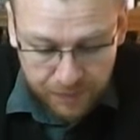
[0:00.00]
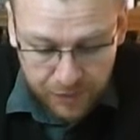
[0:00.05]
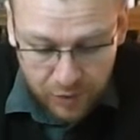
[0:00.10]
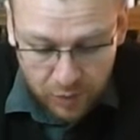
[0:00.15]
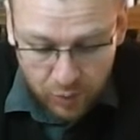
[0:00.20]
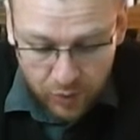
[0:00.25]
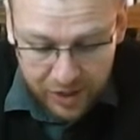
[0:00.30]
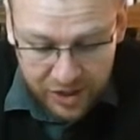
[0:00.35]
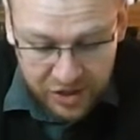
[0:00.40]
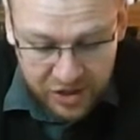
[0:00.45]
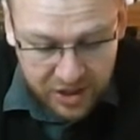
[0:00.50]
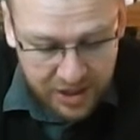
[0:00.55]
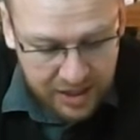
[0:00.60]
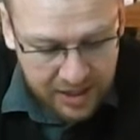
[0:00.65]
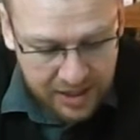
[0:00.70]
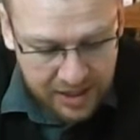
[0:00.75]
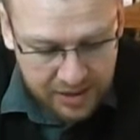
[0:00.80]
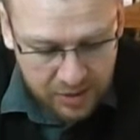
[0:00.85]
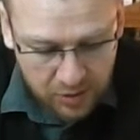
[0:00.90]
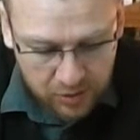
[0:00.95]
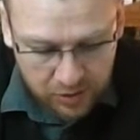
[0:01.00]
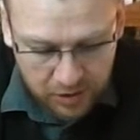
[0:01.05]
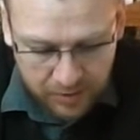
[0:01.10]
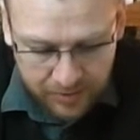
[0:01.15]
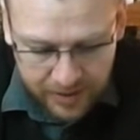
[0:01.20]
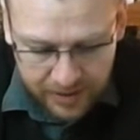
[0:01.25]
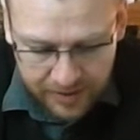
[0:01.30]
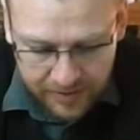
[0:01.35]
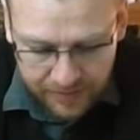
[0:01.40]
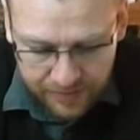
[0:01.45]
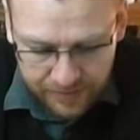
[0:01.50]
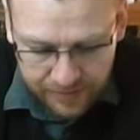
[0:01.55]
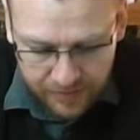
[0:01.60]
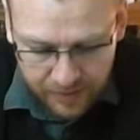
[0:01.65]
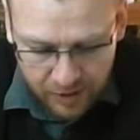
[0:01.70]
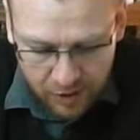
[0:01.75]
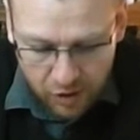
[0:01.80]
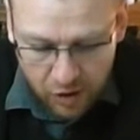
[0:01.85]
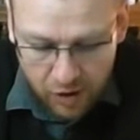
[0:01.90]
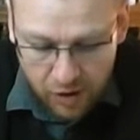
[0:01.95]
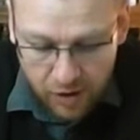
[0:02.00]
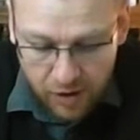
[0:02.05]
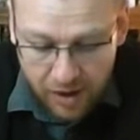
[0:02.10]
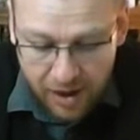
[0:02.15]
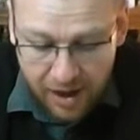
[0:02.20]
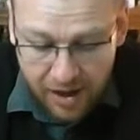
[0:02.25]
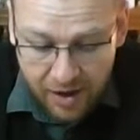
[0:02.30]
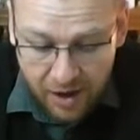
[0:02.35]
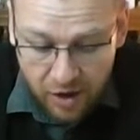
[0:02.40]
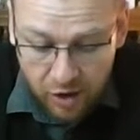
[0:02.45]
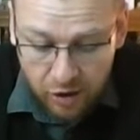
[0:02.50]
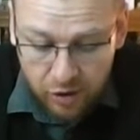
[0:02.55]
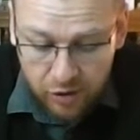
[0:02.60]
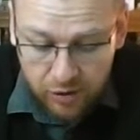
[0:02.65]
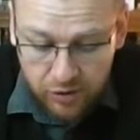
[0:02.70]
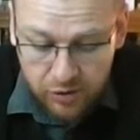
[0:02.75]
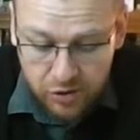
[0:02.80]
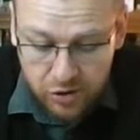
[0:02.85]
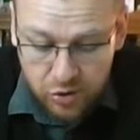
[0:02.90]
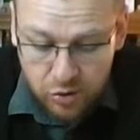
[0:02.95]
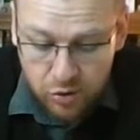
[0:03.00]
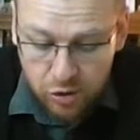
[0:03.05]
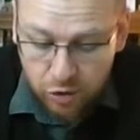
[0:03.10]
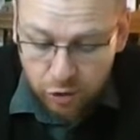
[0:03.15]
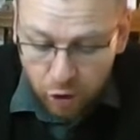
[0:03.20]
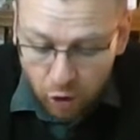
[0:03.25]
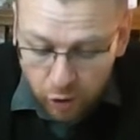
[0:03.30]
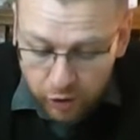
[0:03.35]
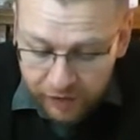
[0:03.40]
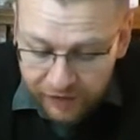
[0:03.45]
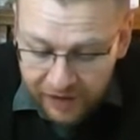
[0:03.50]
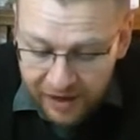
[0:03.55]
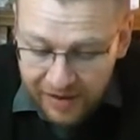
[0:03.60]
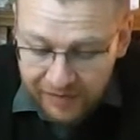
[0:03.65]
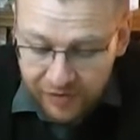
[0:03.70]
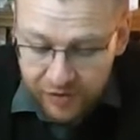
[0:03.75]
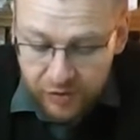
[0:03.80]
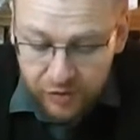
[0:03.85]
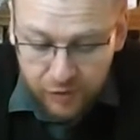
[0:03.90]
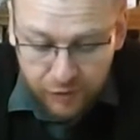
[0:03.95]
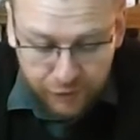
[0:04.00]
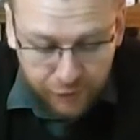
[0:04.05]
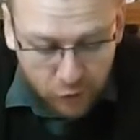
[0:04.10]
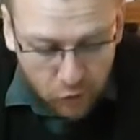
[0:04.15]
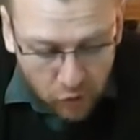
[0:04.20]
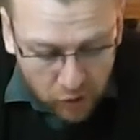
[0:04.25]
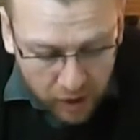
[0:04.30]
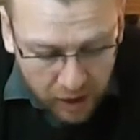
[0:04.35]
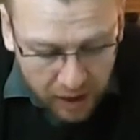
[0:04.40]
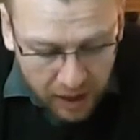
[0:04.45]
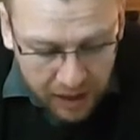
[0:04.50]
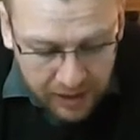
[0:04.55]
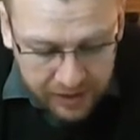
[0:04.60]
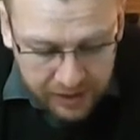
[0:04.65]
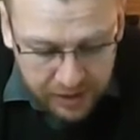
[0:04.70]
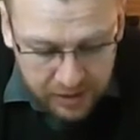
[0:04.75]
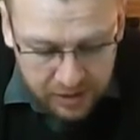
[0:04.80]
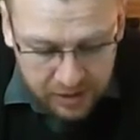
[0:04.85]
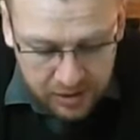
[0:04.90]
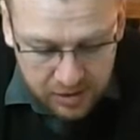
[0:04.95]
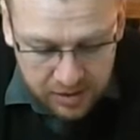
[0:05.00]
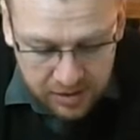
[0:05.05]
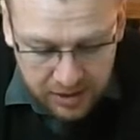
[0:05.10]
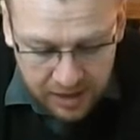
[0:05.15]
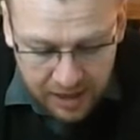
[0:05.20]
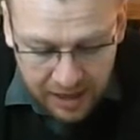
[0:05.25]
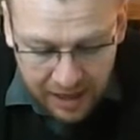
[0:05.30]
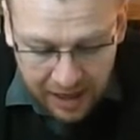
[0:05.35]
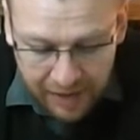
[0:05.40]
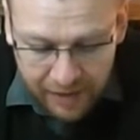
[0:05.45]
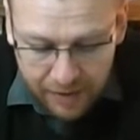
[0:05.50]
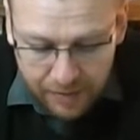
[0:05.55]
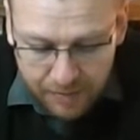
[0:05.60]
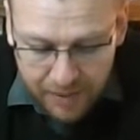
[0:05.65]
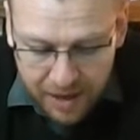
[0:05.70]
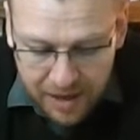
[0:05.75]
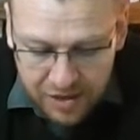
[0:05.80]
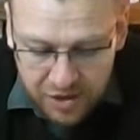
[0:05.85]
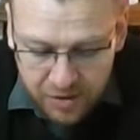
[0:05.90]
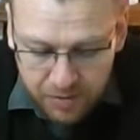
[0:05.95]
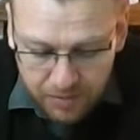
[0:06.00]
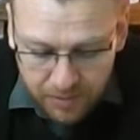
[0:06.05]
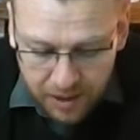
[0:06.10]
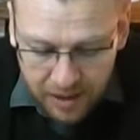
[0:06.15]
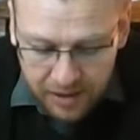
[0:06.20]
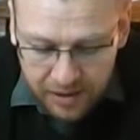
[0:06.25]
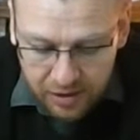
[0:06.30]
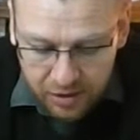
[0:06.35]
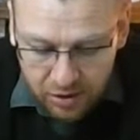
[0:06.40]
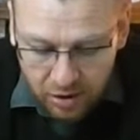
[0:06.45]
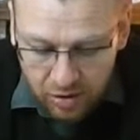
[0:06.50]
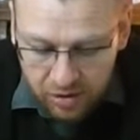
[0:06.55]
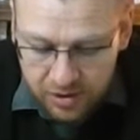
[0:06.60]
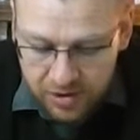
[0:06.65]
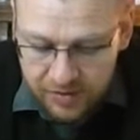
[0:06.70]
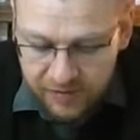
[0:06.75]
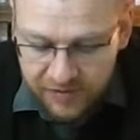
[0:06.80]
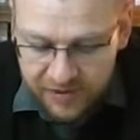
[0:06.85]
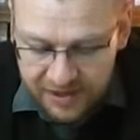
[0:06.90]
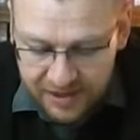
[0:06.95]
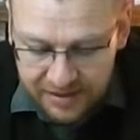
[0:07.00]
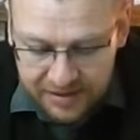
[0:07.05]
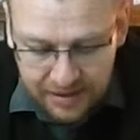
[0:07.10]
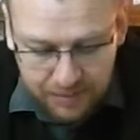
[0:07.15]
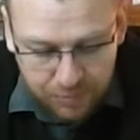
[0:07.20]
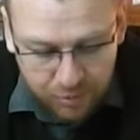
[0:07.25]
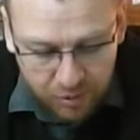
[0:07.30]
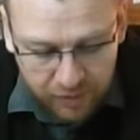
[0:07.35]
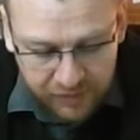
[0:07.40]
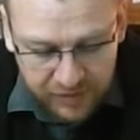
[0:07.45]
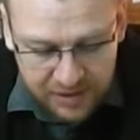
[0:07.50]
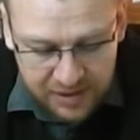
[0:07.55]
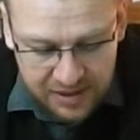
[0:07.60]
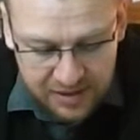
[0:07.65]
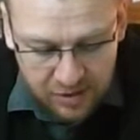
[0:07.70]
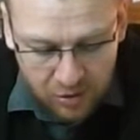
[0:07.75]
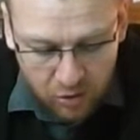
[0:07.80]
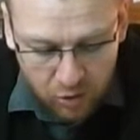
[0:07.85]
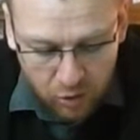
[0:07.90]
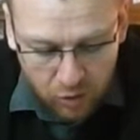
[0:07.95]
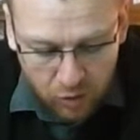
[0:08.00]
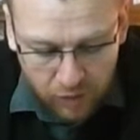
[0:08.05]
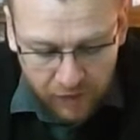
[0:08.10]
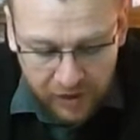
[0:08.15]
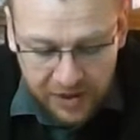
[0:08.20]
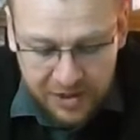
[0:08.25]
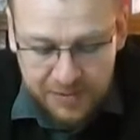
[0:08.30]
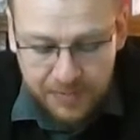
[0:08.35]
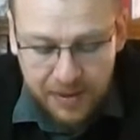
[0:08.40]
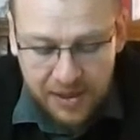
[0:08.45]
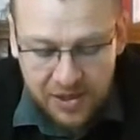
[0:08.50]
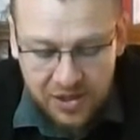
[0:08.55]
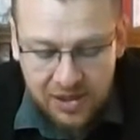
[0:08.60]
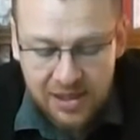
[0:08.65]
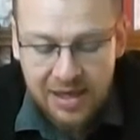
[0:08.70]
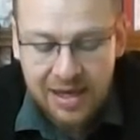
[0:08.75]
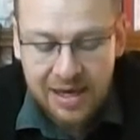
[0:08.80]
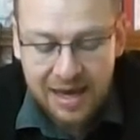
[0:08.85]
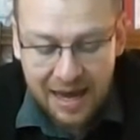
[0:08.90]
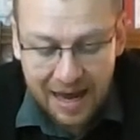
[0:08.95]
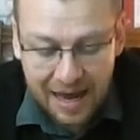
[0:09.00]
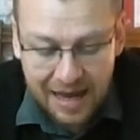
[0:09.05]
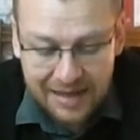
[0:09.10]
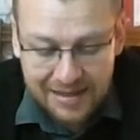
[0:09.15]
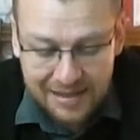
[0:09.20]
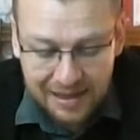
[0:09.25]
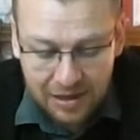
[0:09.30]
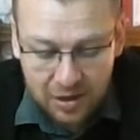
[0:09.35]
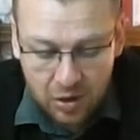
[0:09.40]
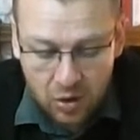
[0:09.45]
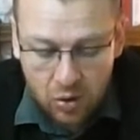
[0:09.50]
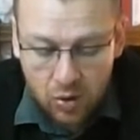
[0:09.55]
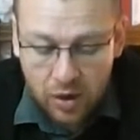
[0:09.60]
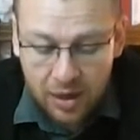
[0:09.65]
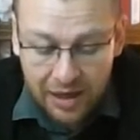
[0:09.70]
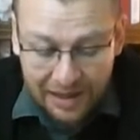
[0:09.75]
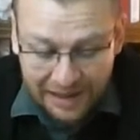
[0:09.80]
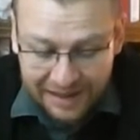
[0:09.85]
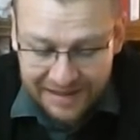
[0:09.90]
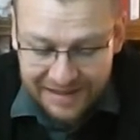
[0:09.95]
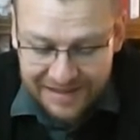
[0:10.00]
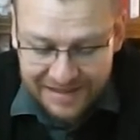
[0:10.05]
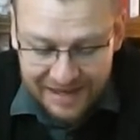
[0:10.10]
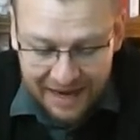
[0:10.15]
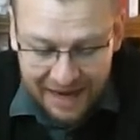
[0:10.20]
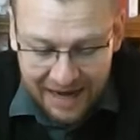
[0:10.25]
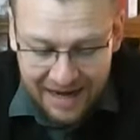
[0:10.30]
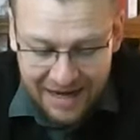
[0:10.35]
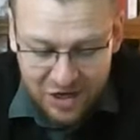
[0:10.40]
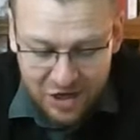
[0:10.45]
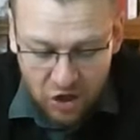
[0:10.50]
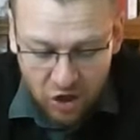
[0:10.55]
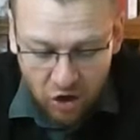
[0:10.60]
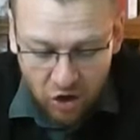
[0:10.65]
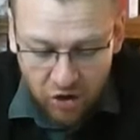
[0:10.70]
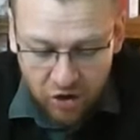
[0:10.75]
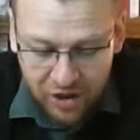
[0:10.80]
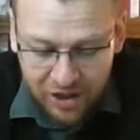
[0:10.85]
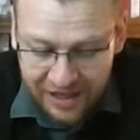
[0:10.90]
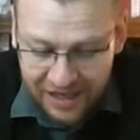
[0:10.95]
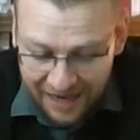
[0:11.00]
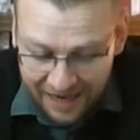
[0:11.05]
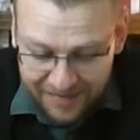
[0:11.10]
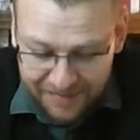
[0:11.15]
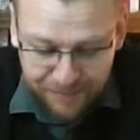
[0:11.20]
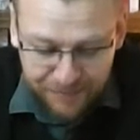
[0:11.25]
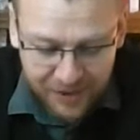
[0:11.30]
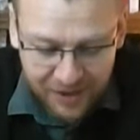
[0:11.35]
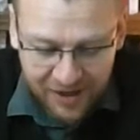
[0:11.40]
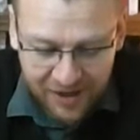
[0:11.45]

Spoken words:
which is, hold on a minute, to the Lord of Heaven, the 4 guardians, and the major and minor gods of 60 provinces all over, especially Atago Daigongen,